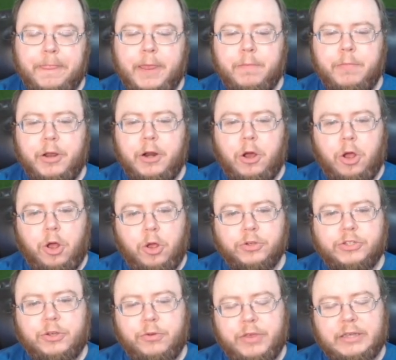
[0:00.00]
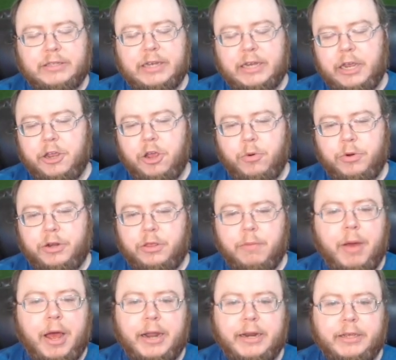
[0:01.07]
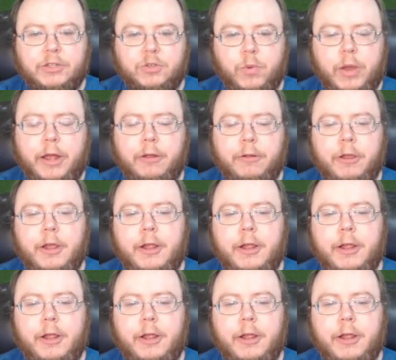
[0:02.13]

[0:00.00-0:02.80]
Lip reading: but also things that can go into the body as well.